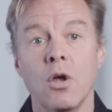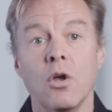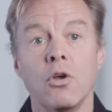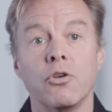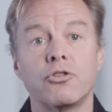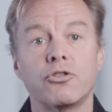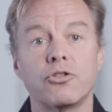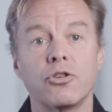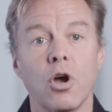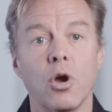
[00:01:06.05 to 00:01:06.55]

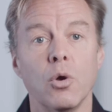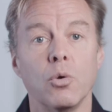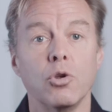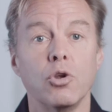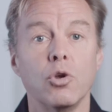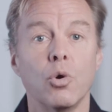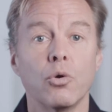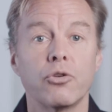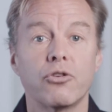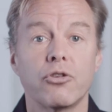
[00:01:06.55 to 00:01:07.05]
So
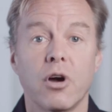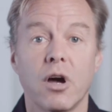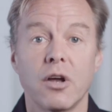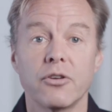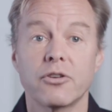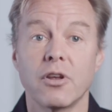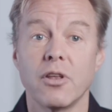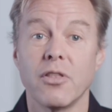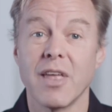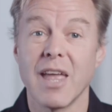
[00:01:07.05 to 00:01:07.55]
your
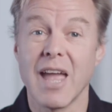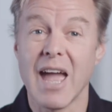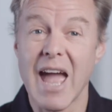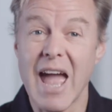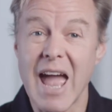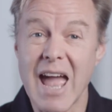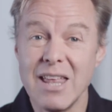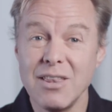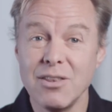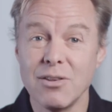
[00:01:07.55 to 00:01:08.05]
task at the
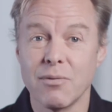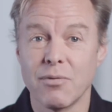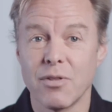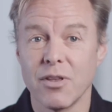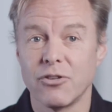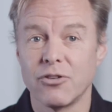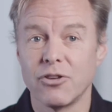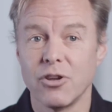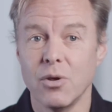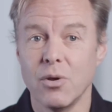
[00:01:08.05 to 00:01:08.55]
end of
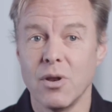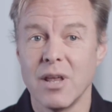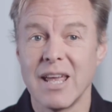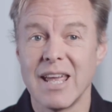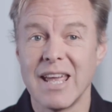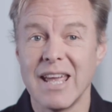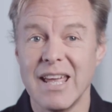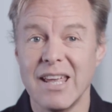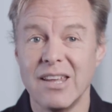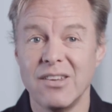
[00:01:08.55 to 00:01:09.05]
this unit
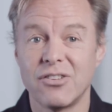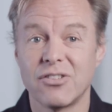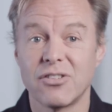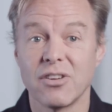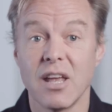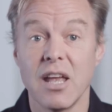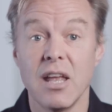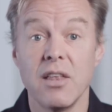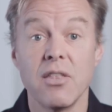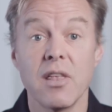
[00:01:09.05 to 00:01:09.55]
is,
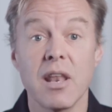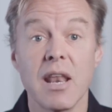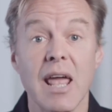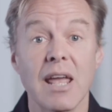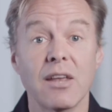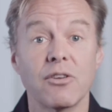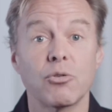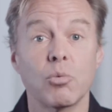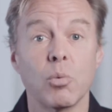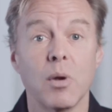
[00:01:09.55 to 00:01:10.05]
in the
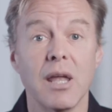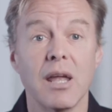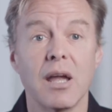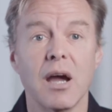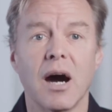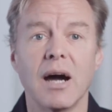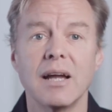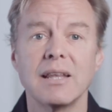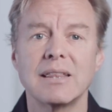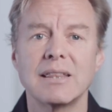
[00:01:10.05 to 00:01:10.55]
next week,
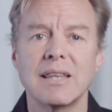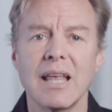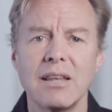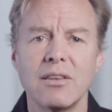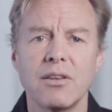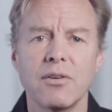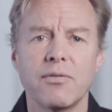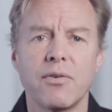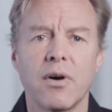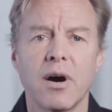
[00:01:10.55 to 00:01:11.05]

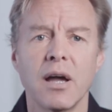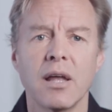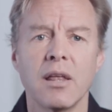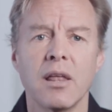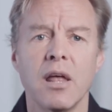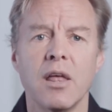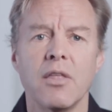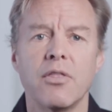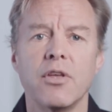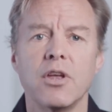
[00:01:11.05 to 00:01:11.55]
identify
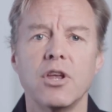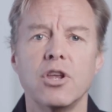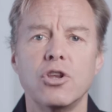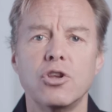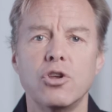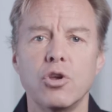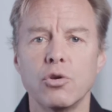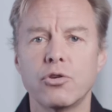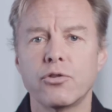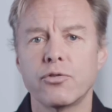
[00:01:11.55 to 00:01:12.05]
the
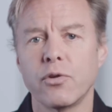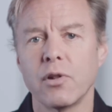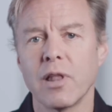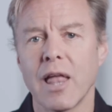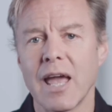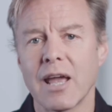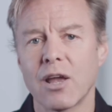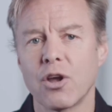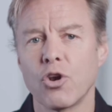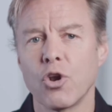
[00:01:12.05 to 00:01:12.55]
useful
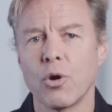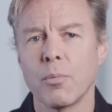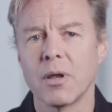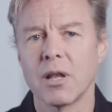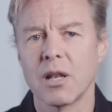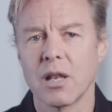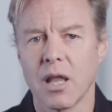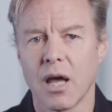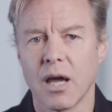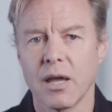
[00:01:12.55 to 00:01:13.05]

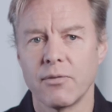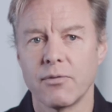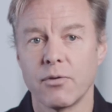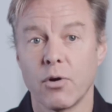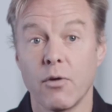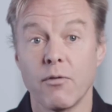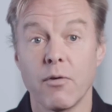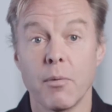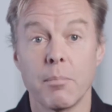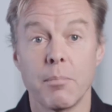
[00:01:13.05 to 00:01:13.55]
economic life
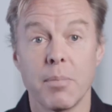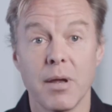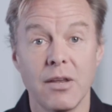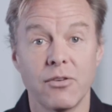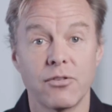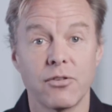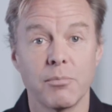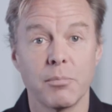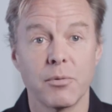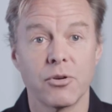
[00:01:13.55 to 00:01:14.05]
of a
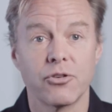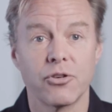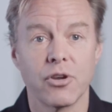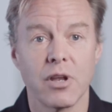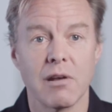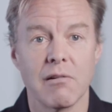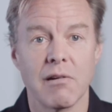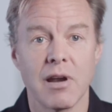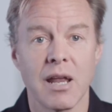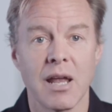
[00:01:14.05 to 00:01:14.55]
piece of
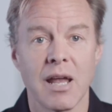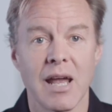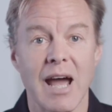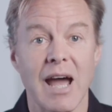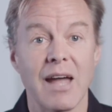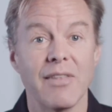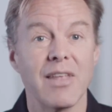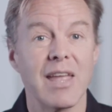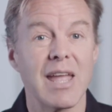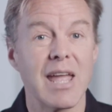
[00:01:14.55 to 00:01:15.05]
machinery
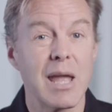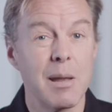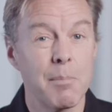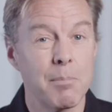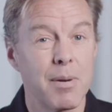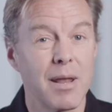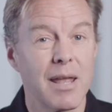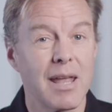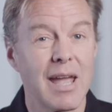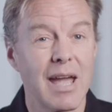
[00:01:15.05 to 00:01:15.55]
and the
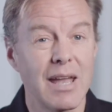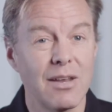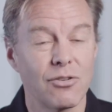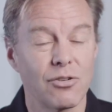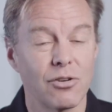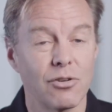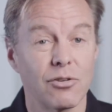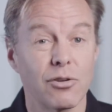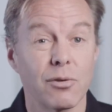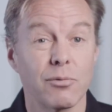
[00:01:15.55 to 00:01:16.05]

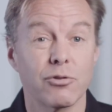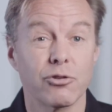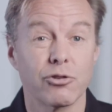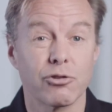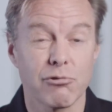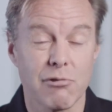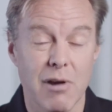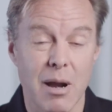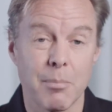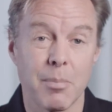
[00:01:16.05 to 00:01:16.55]
implications of
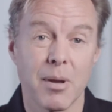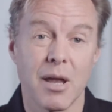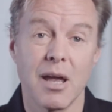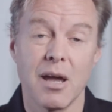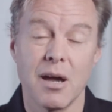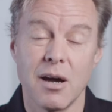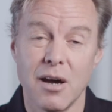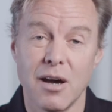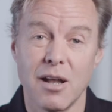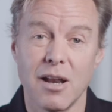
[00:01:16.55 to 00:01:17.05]
scrapping it
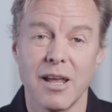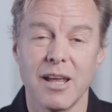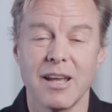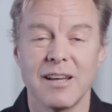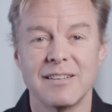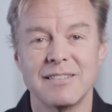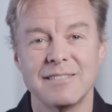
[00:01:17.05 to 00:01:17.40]
early.